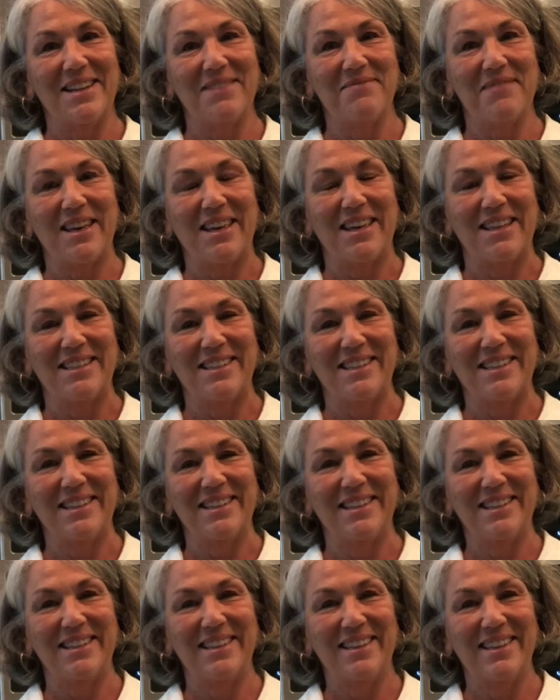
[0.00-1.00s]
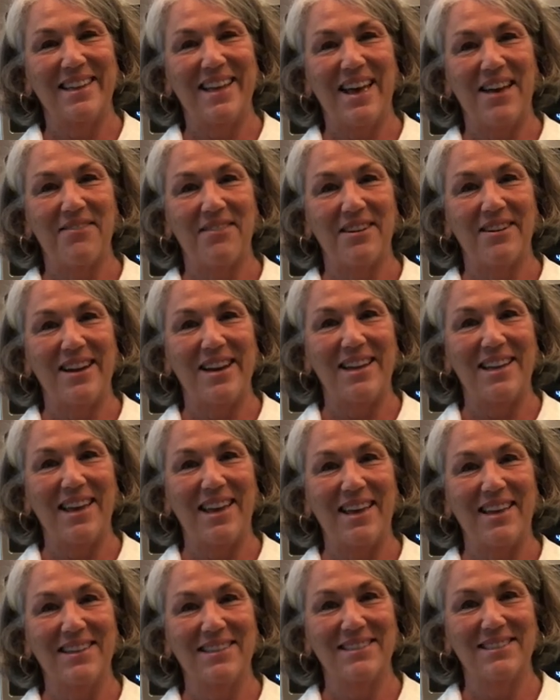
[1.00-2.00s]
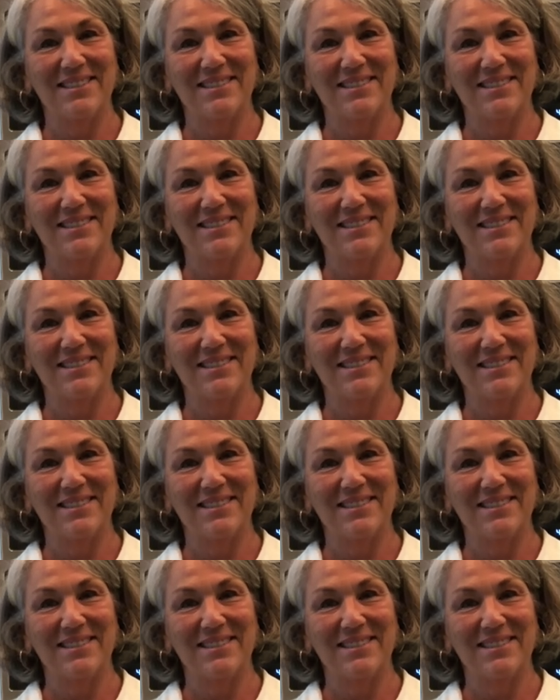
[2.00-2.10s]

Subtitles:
in my kitchen. Have a great day.